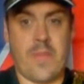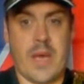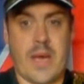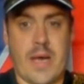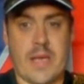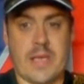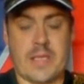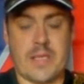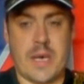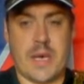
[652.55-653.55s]
And
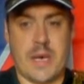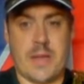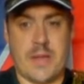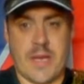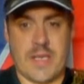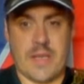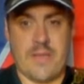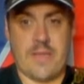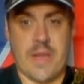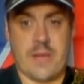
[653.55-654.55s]
that's it
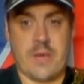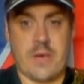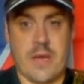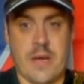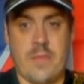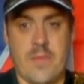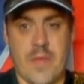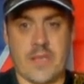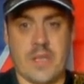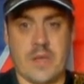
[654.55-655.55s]
for now.
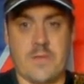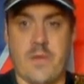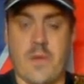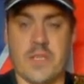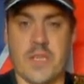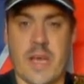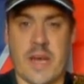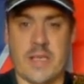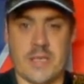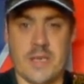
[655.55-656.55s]
Thanks a lot for watching,
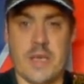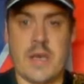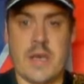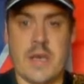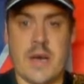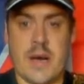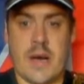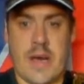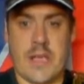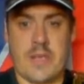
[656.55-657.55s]
guys.
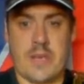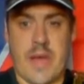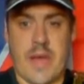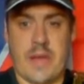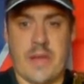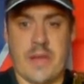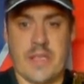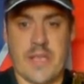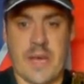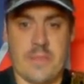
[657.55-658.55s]
I'll catch you again another
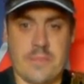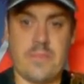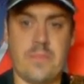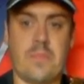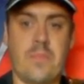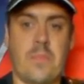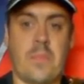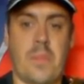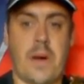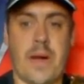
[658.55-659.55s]
time.
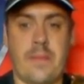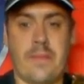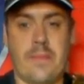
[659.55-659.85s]
Bye.